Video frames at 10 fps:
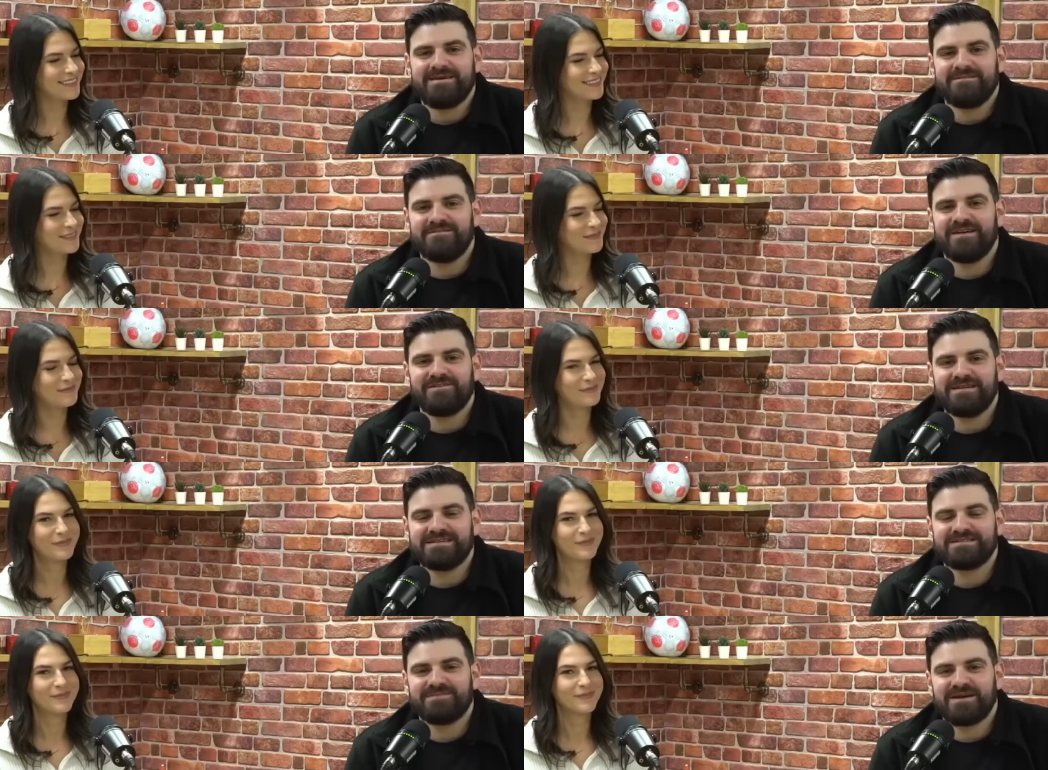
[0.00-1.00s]

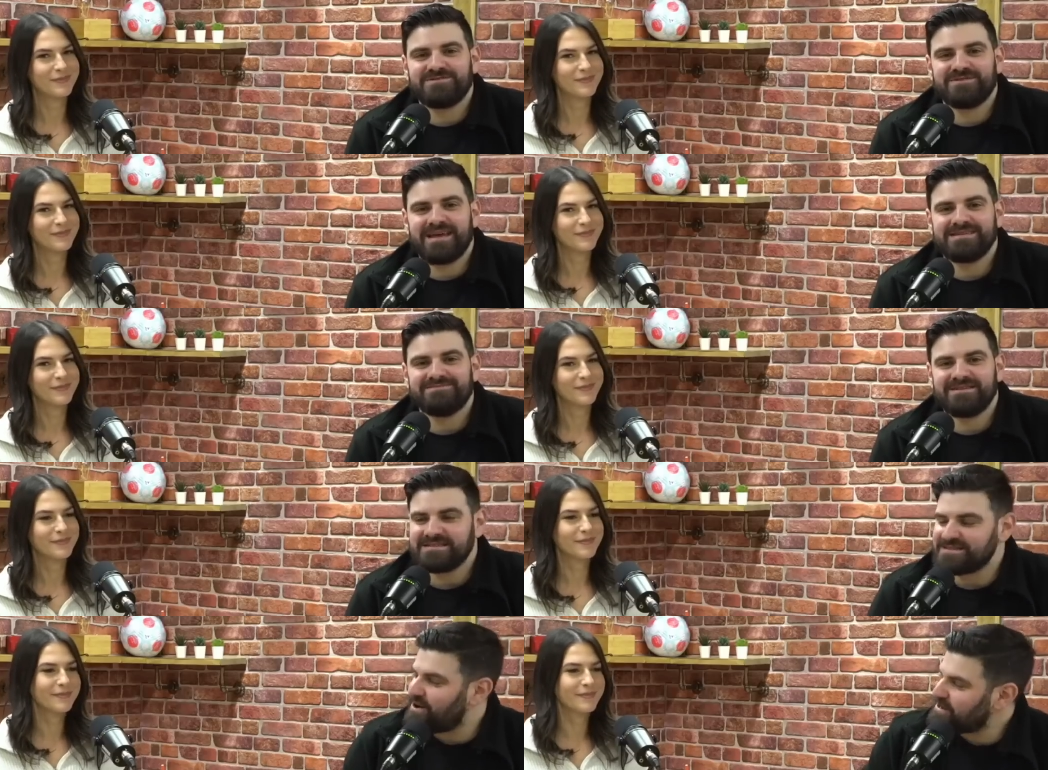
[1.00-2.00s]
Speaker 1: very special guest,
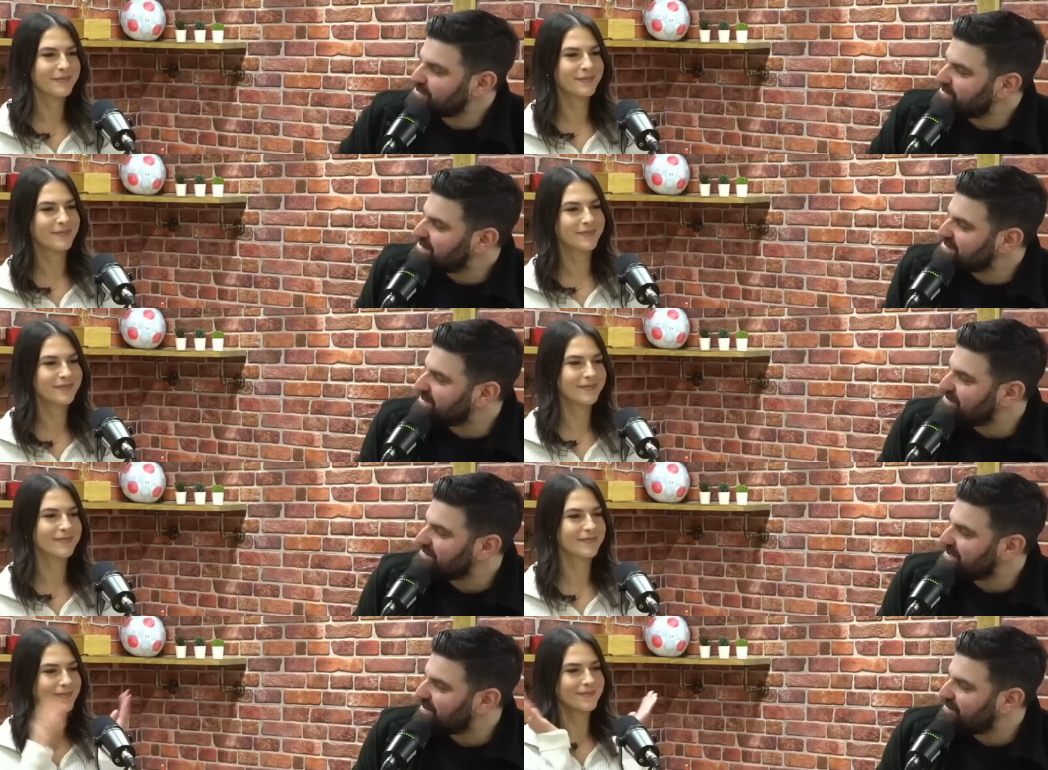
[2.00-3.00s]
Missus Arsenal
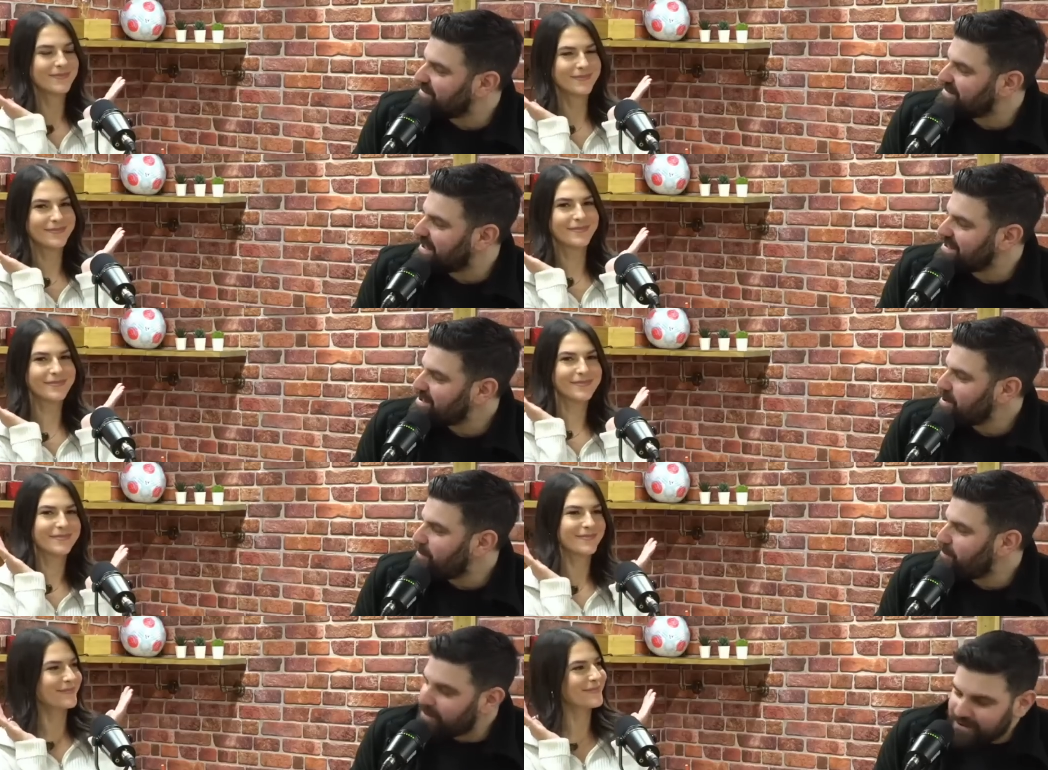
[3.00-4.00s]
herself, Nicole Holliday.
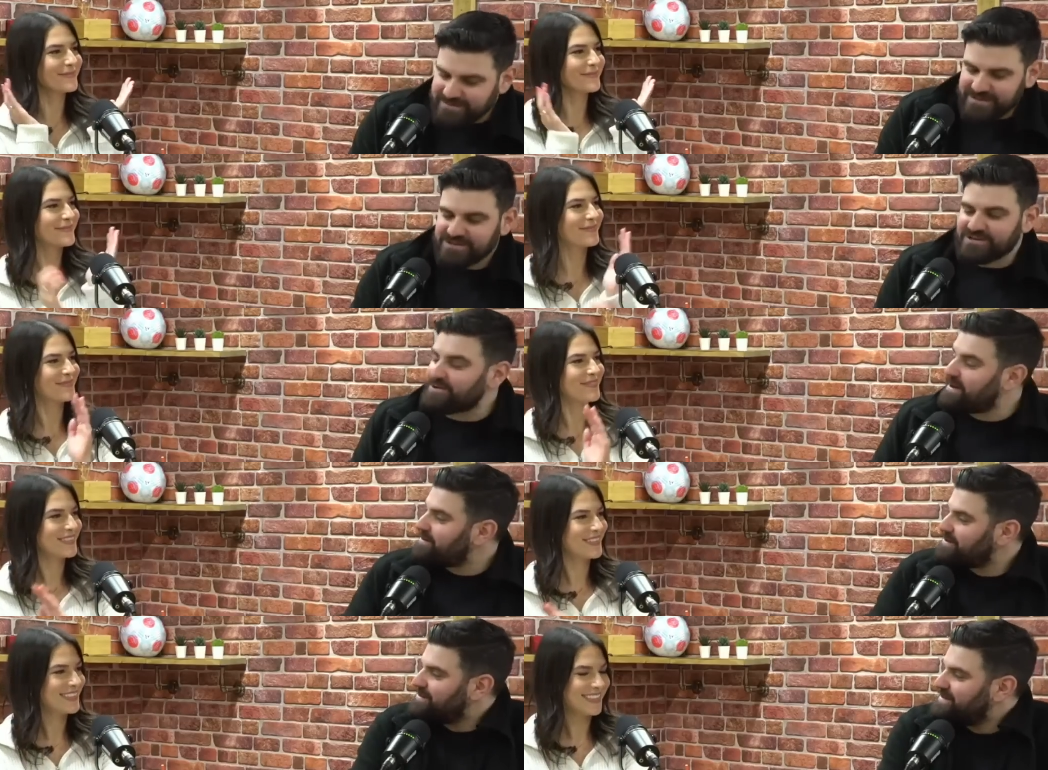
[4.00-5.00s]
Welcome to the show.
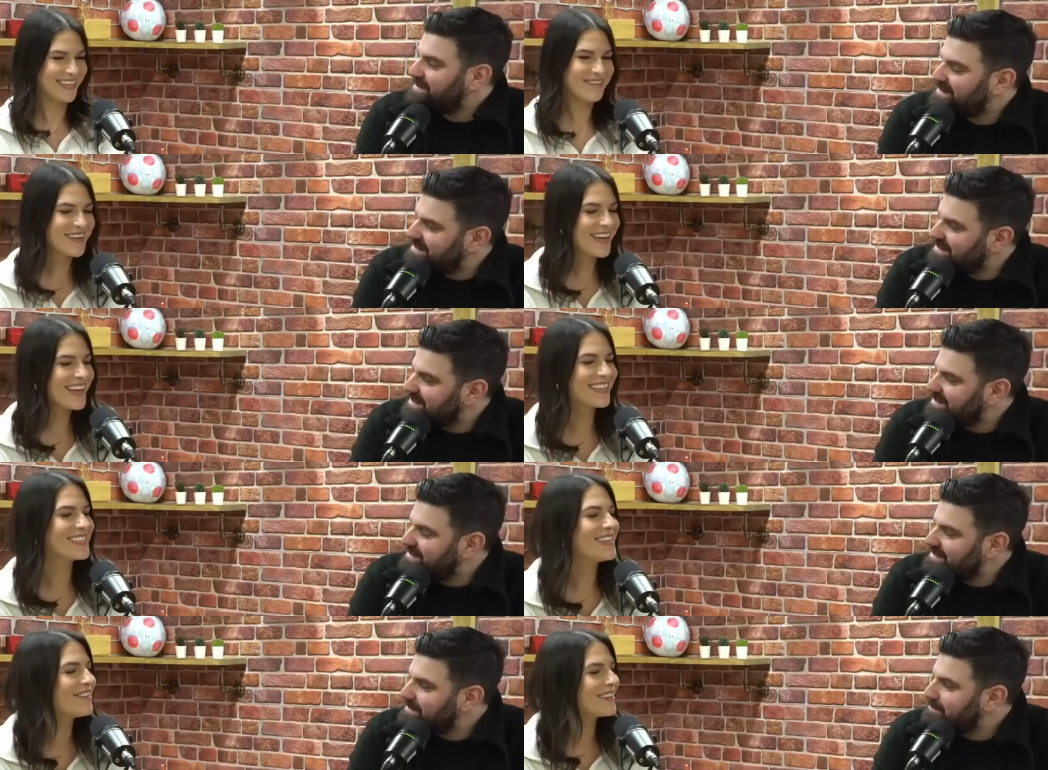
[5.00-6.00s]
How are you?
Speaker 2: I'm good.
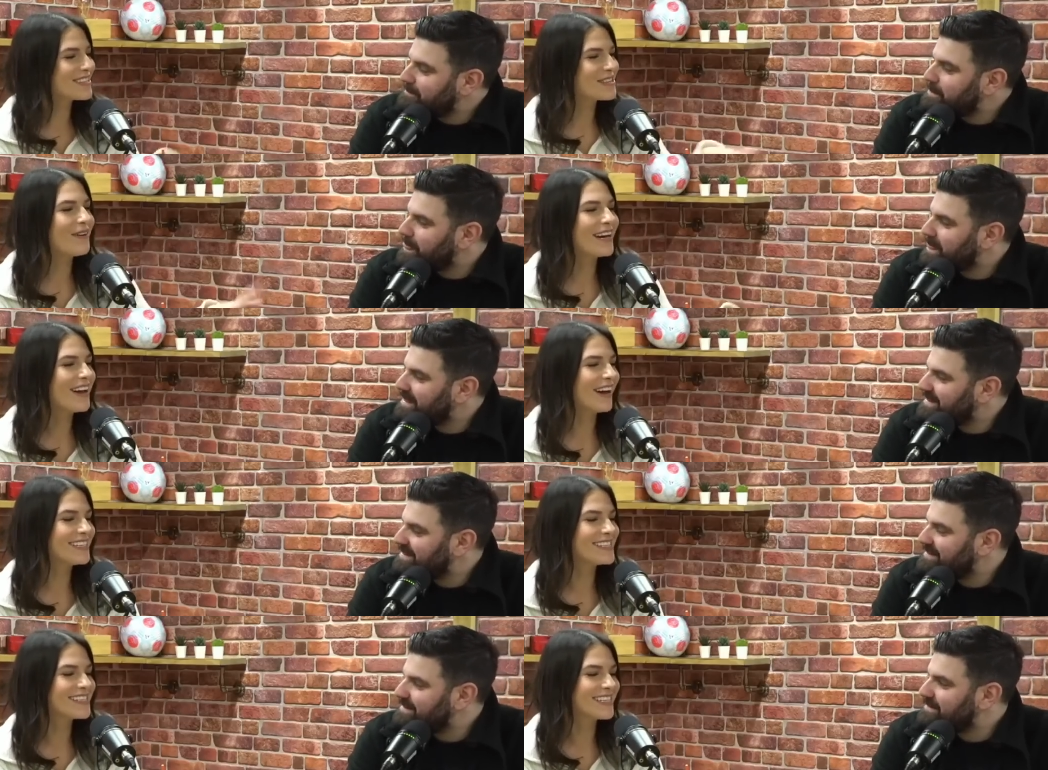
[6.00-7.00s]
You know what? It's quite
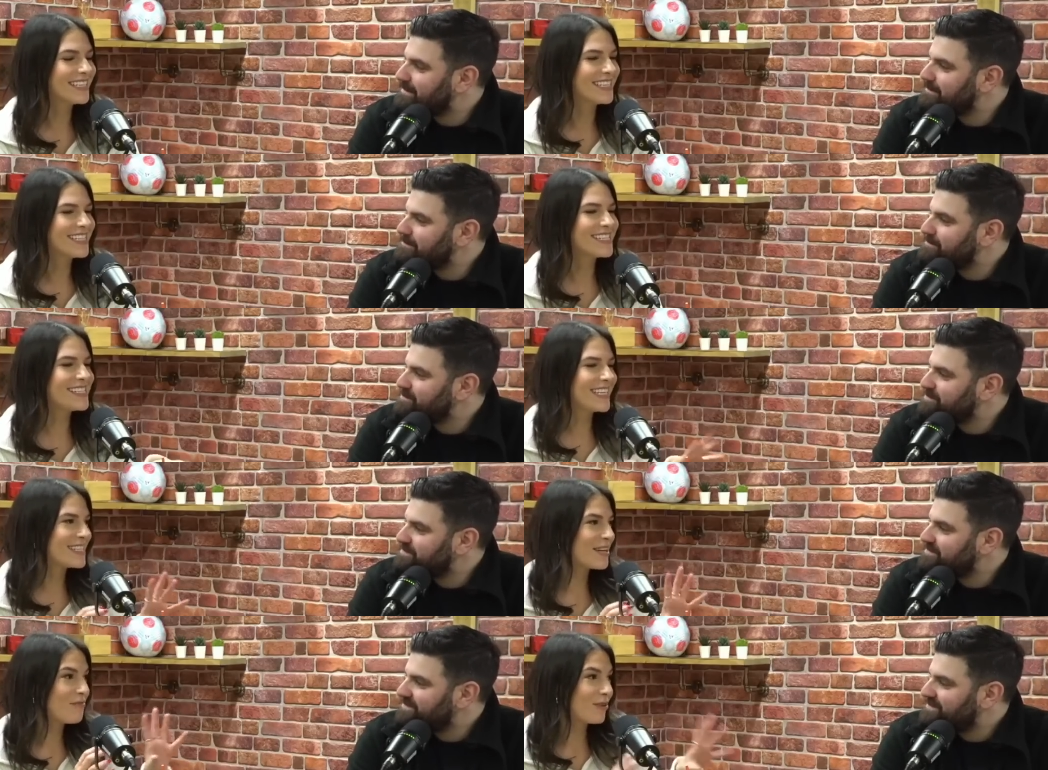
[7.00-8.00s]
nice
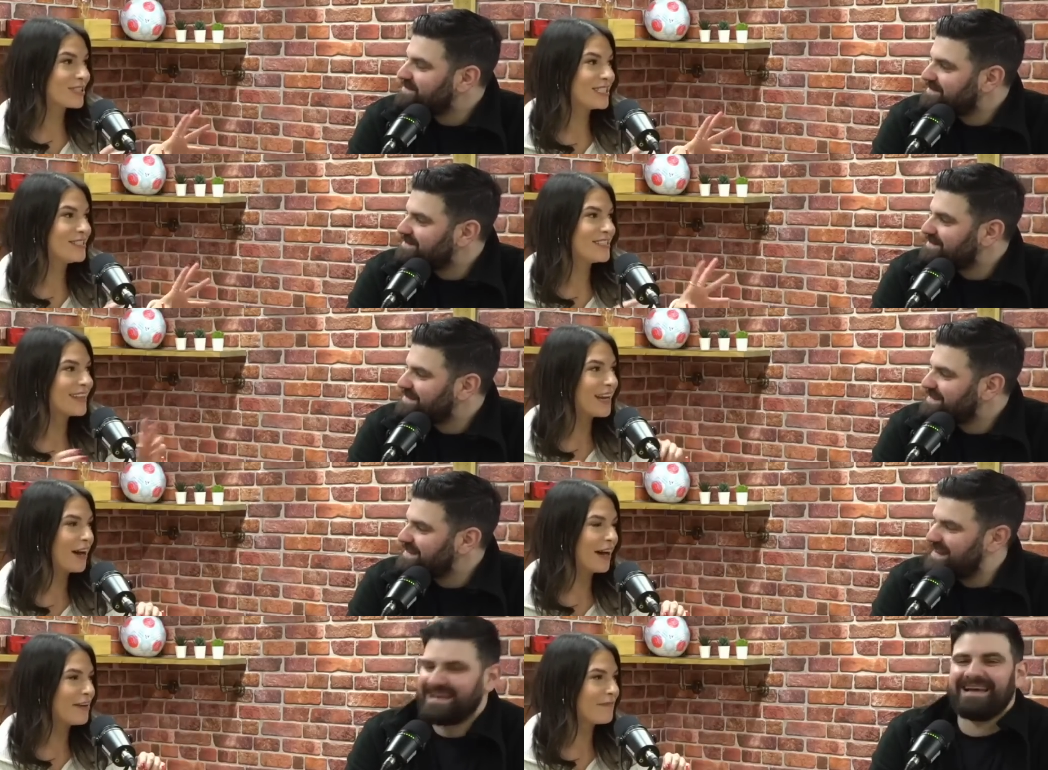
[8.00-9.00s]
sitting and watching you do that
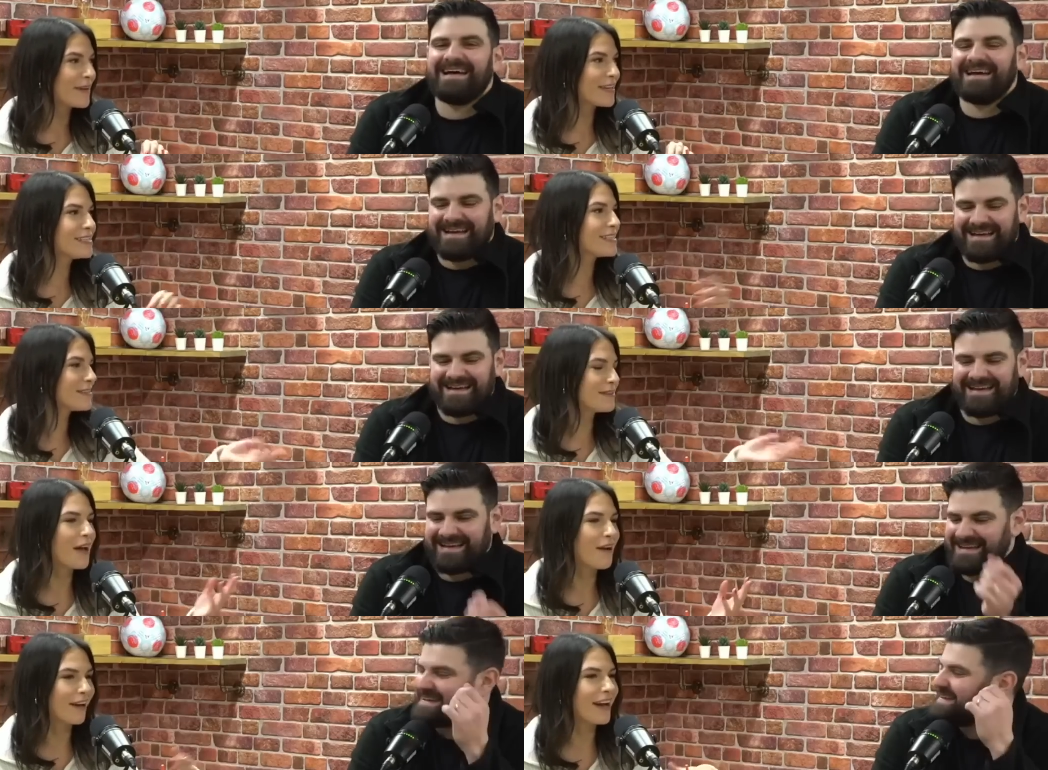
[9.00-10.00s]
live because, as you
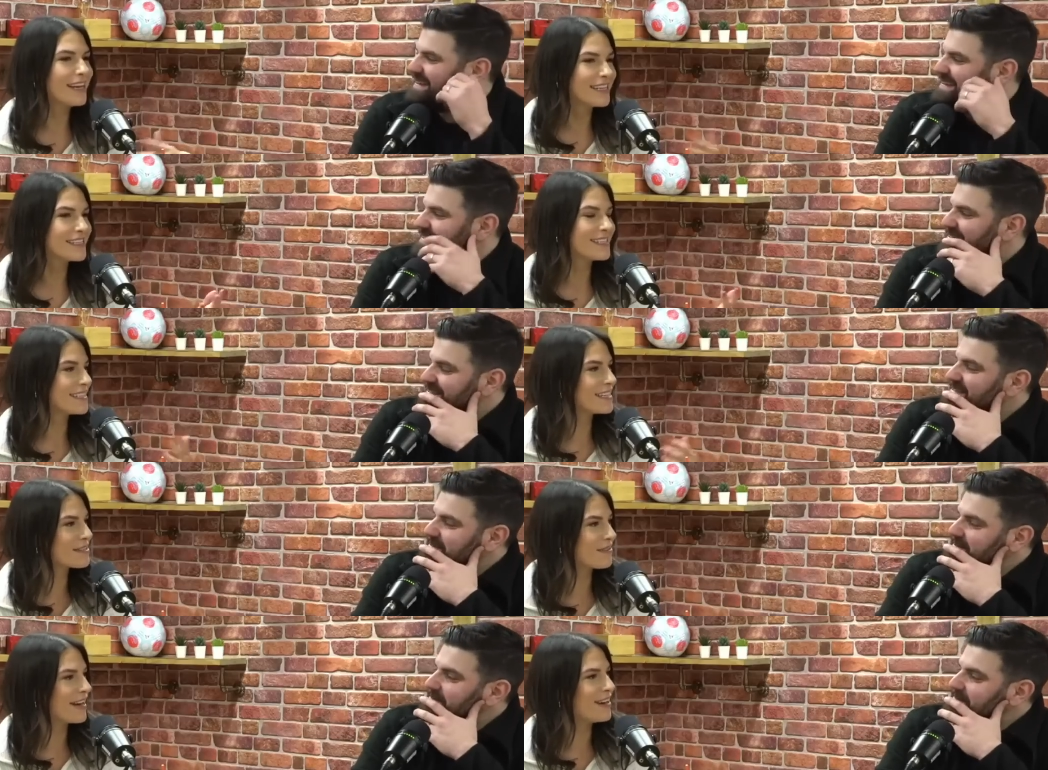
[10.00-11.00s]
know, like I listen to this quite a